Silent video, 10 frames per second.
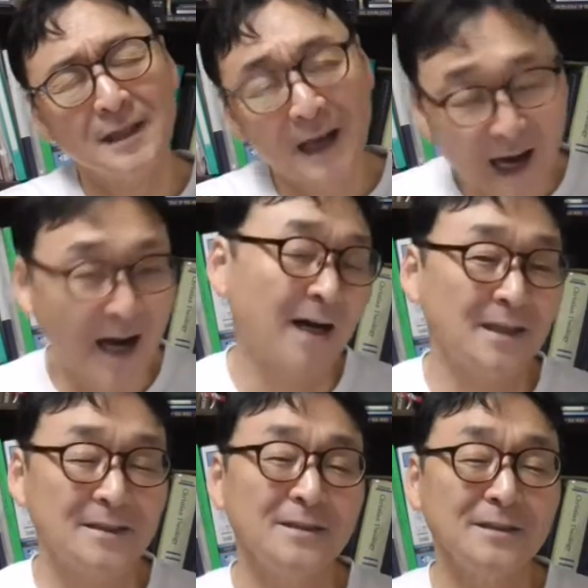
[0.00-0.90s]

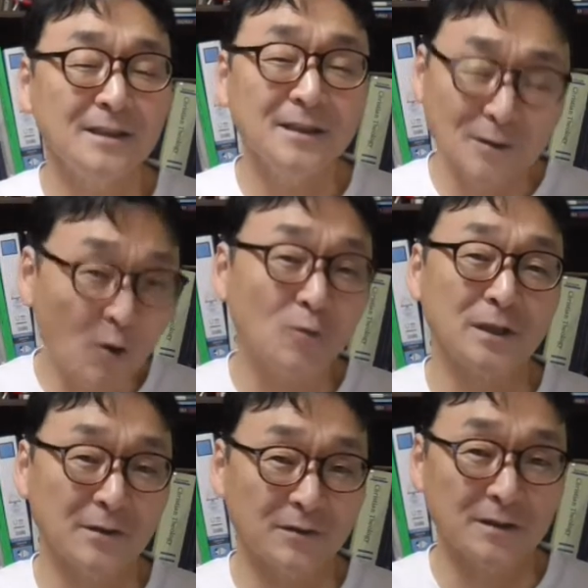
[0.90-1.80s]
God, He knows
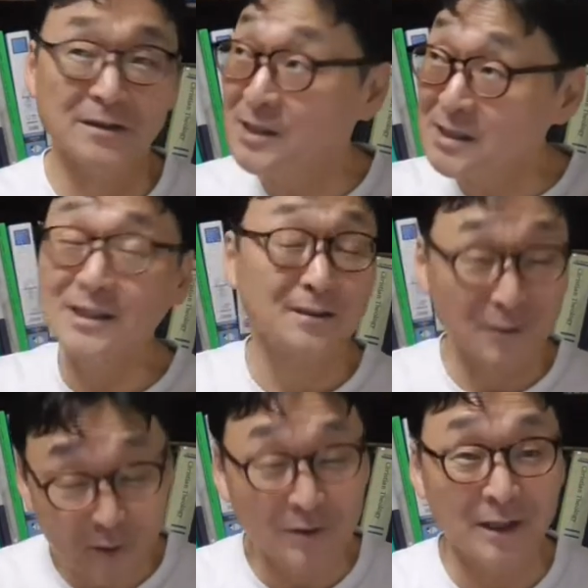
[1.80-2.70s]
everything. Jesus
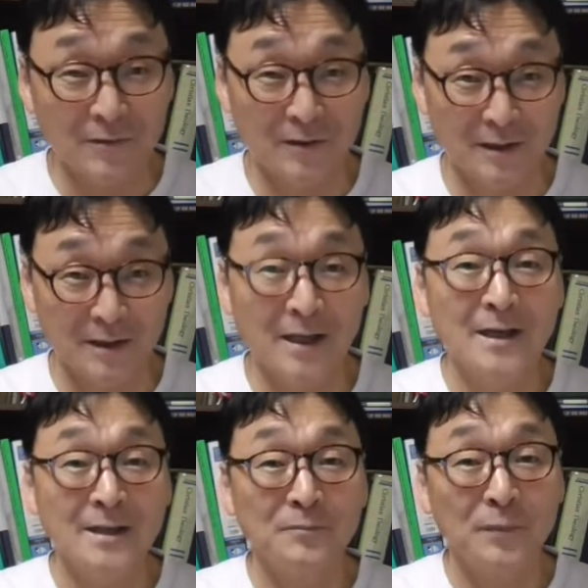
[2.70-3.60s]
knows everything.
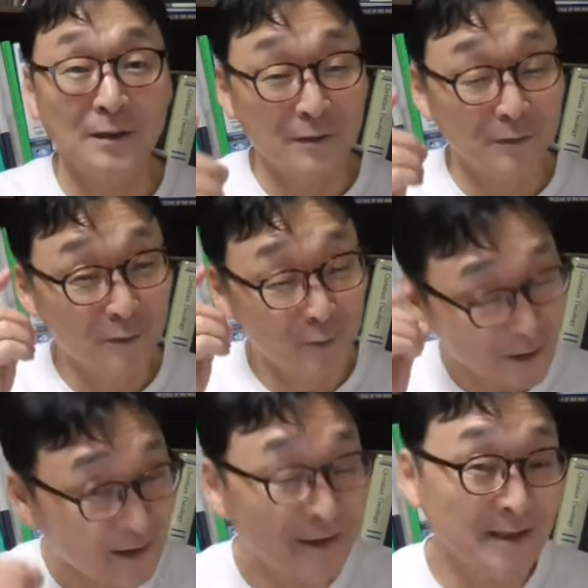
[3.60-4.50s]
But we
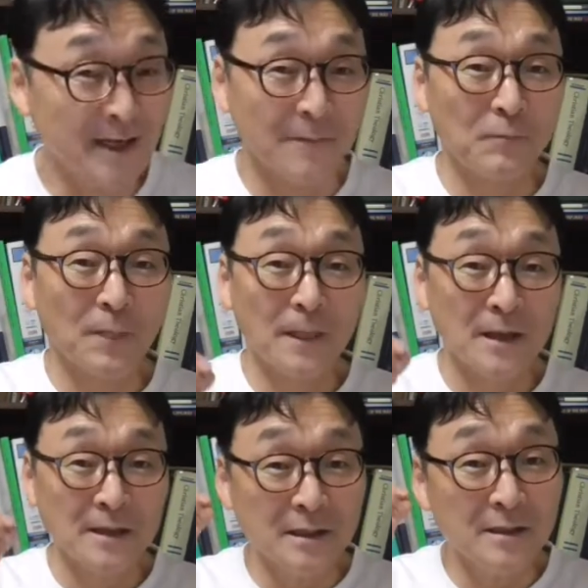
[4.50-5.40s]
have to understand,
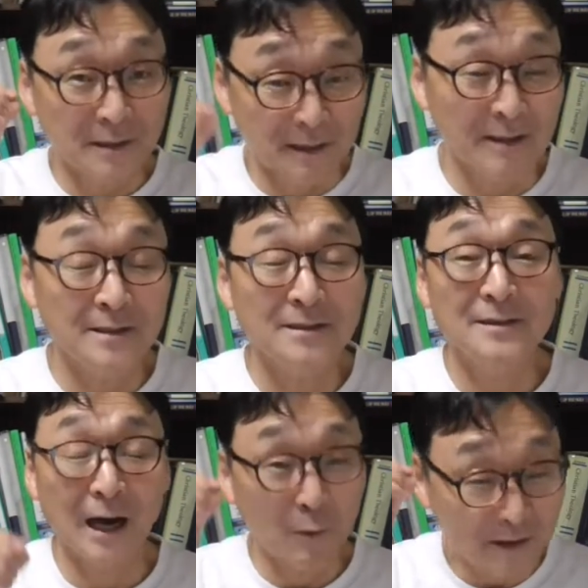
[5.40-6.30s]
he
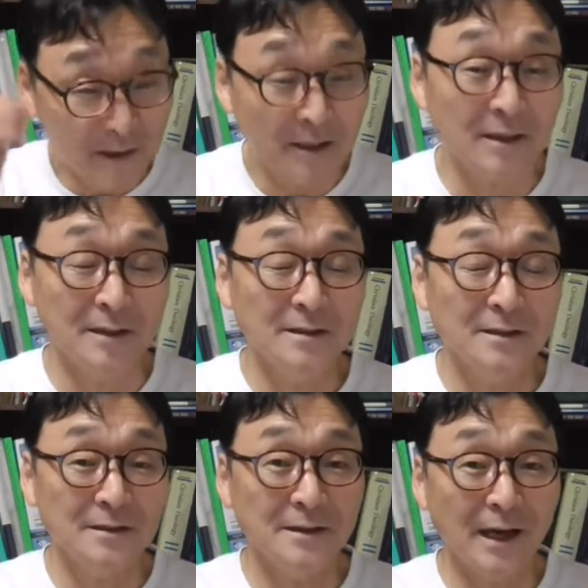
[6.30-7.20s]
is our
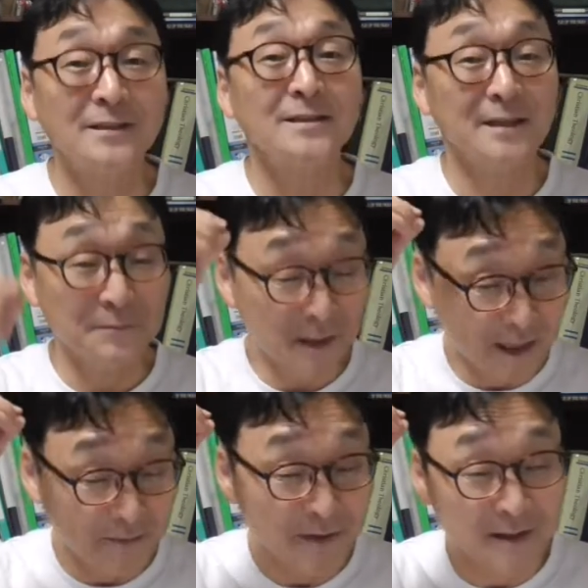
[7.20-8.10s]
king. At the same
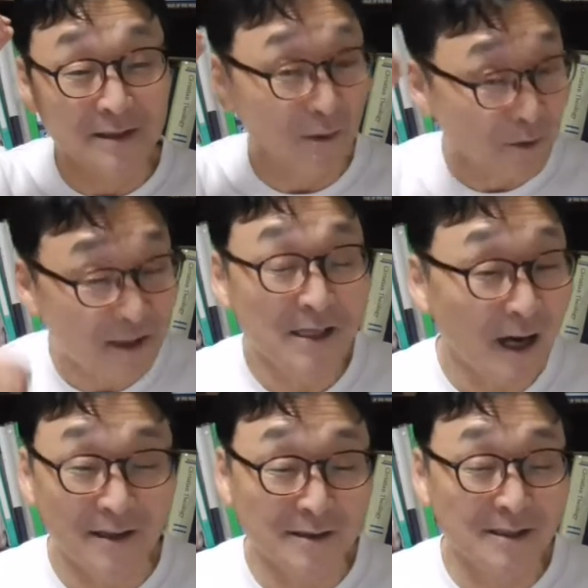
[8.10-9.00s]
time, he is our
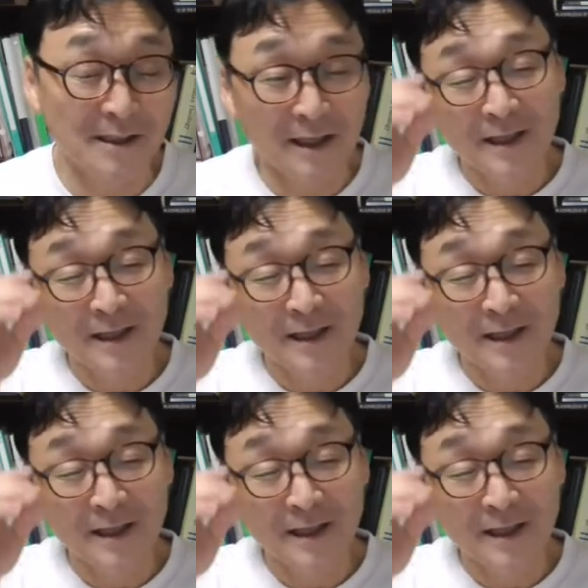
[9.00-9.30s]
judge.